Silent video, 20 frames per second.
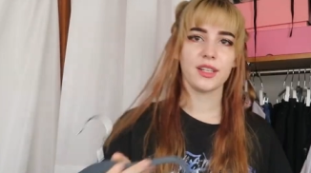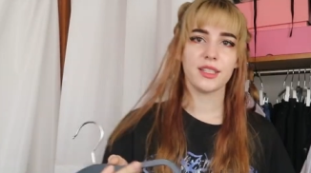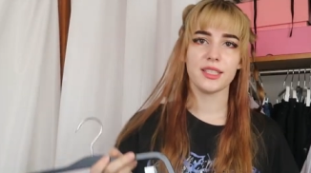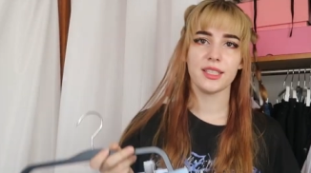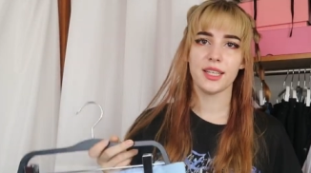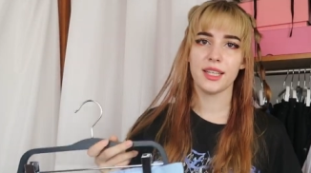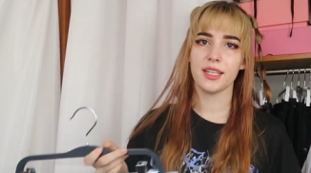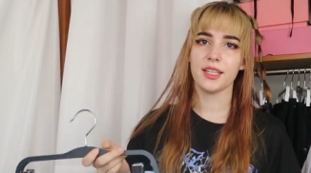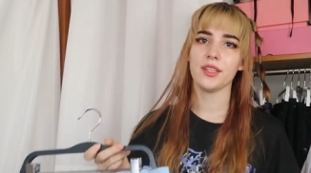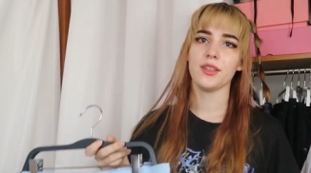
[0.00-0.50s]

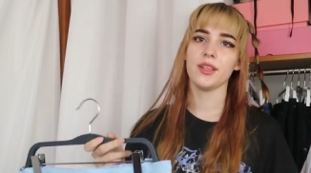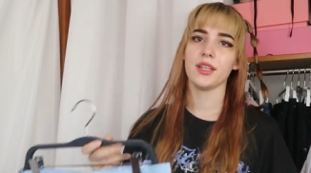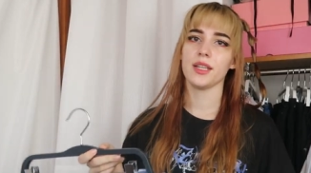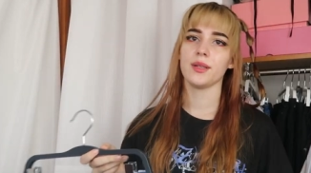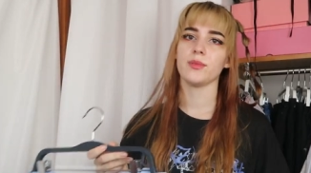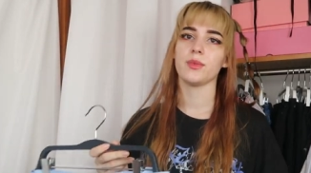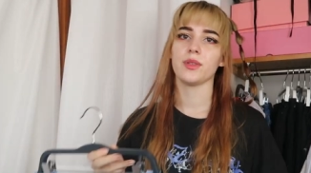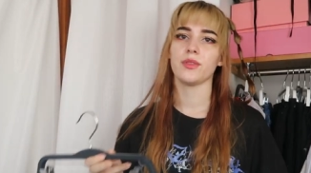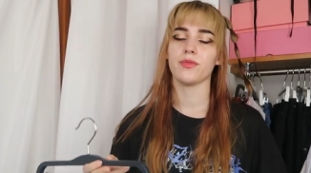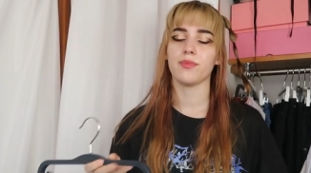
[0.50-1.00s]

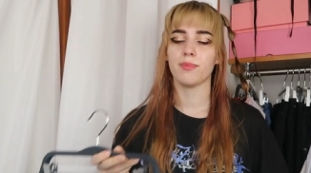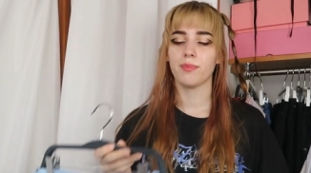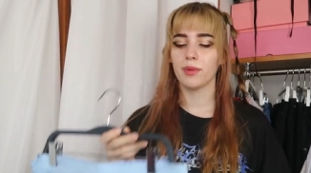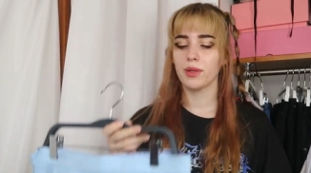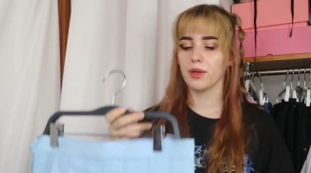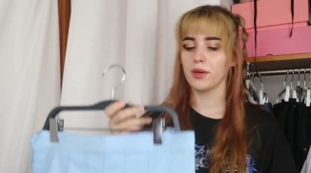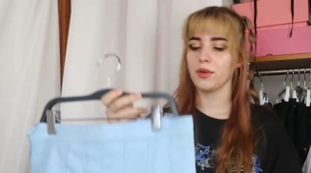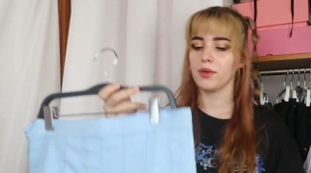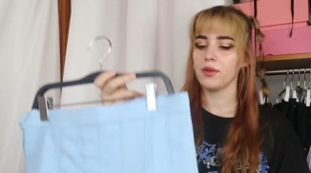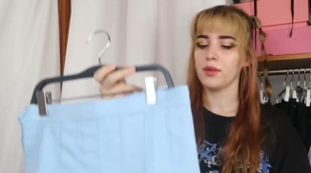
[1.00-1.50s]
Continuing with
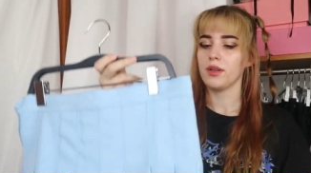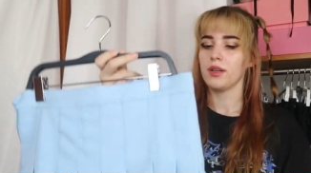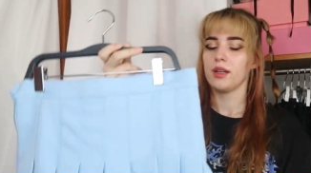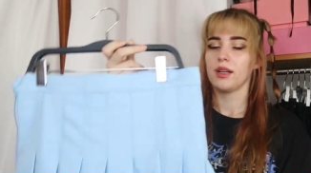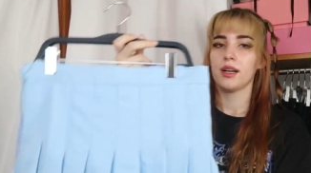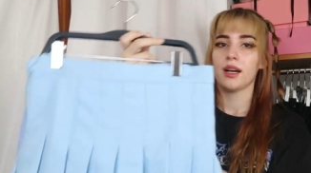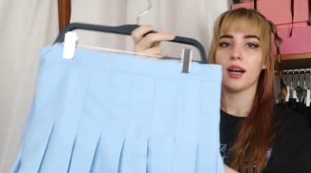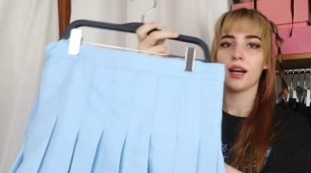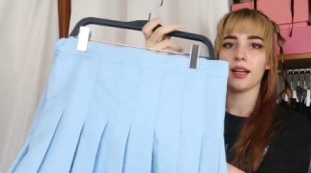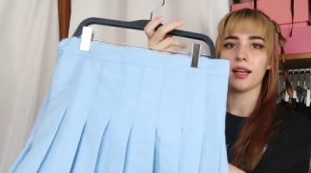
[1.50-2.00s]
blue,
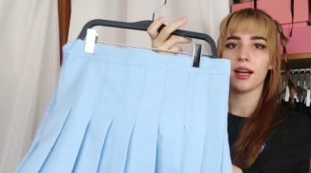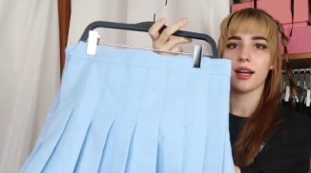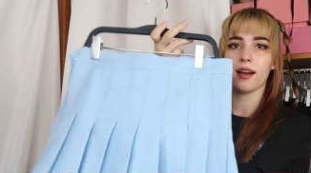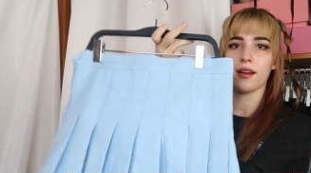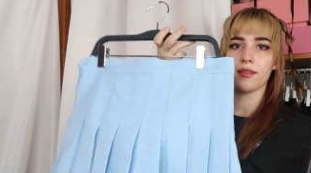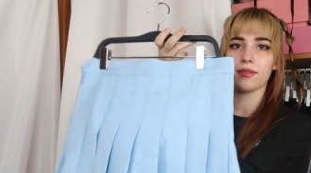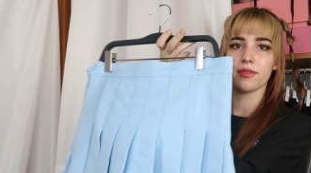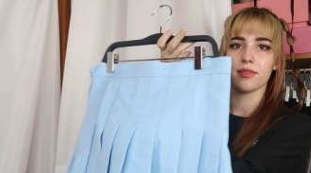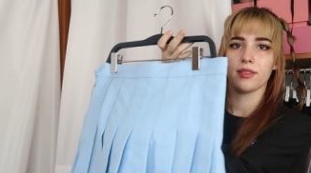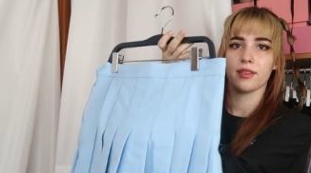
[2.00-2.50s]
I
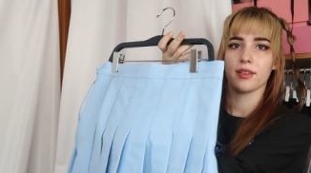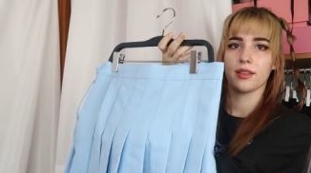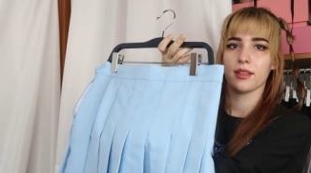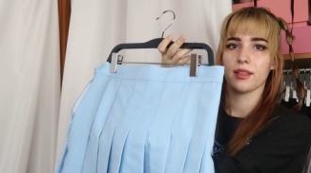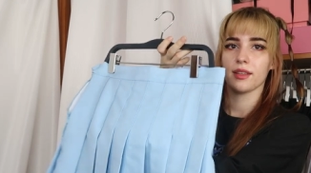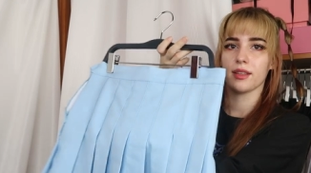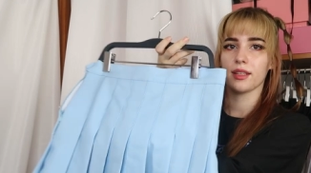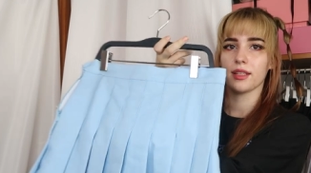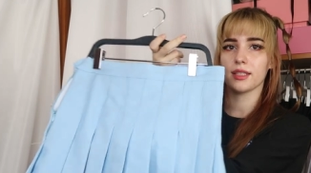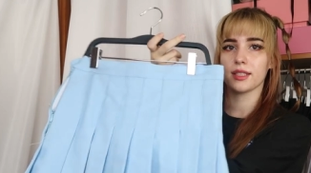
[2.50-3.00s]
have
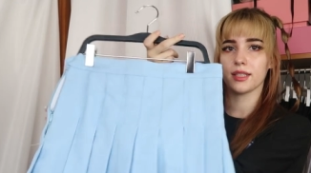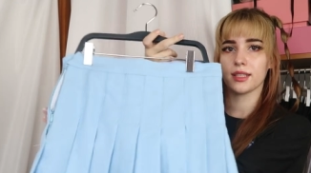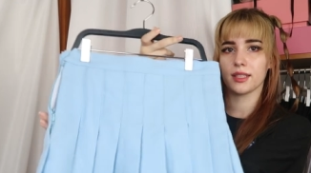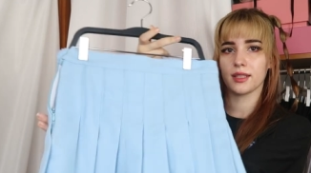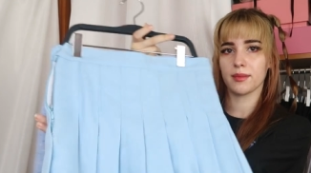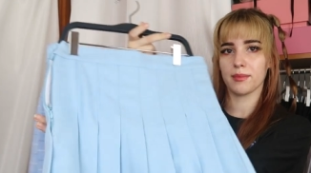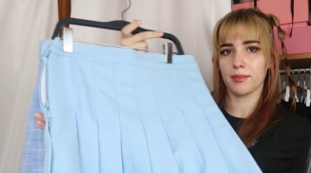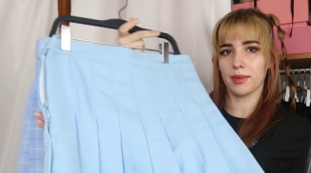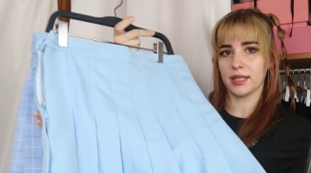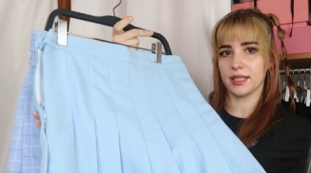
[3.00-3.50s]
this
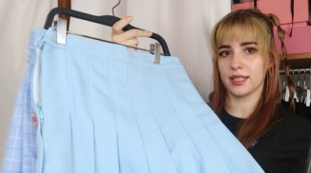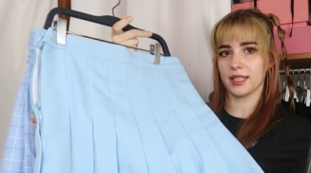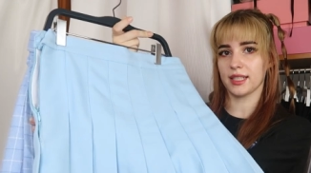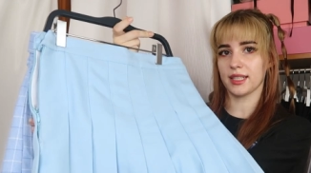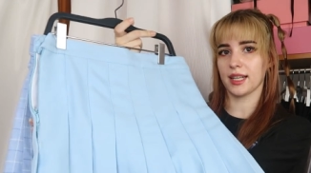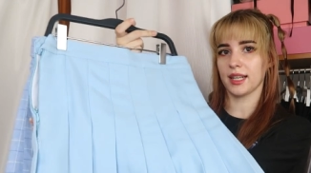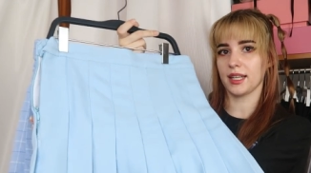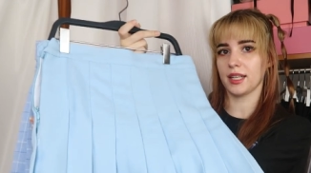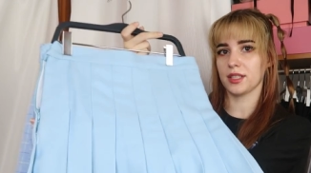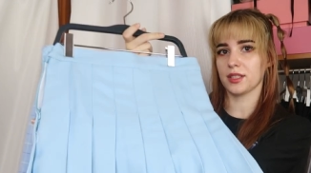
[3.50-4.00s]
basic
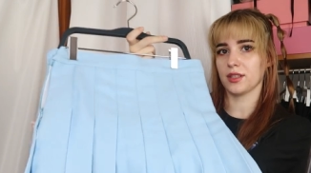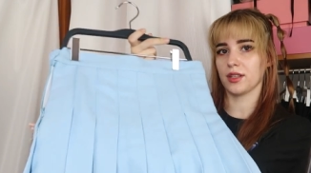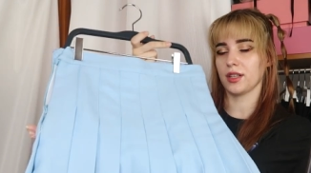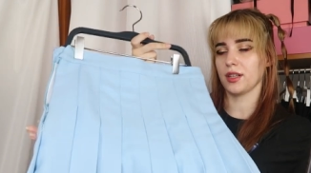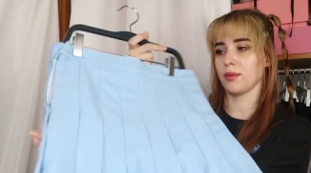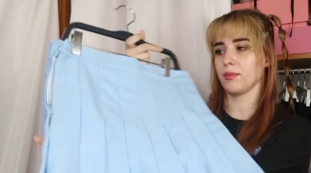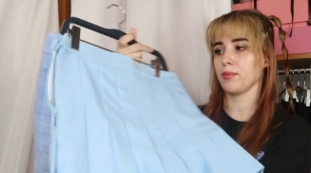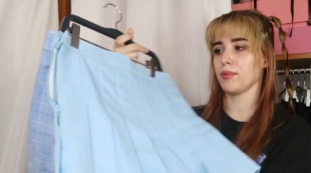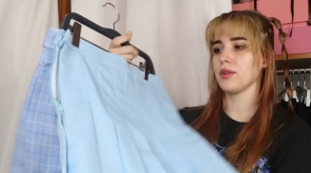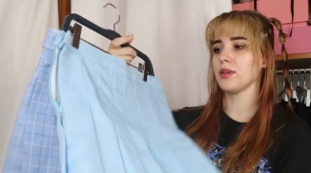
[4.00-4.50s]
tennis
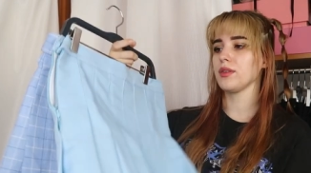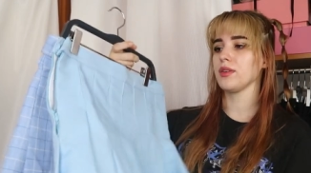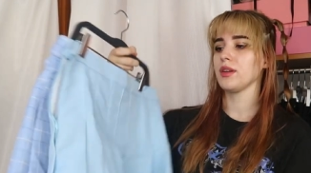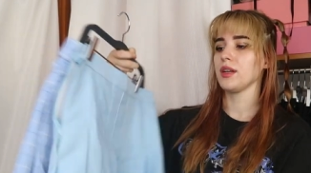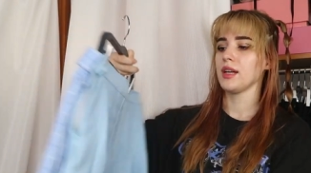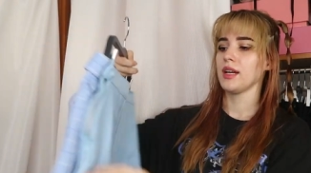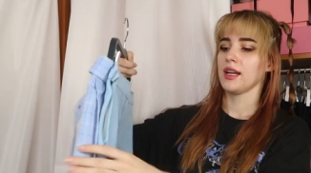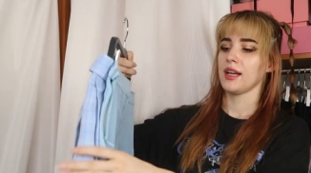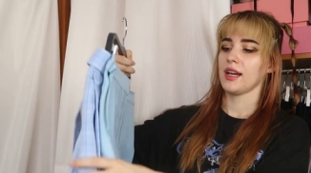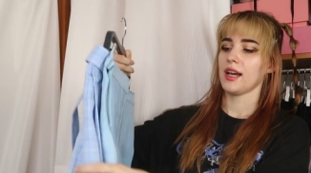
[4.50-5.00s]
skirt in
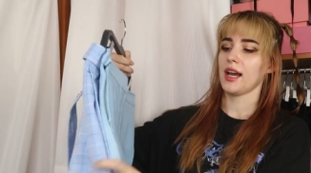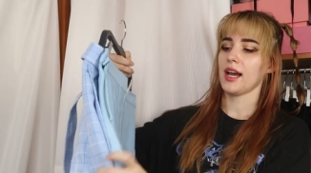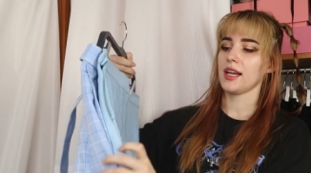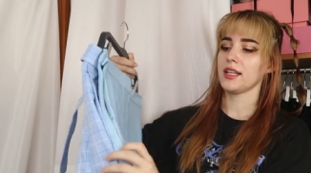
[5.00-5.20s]
blue.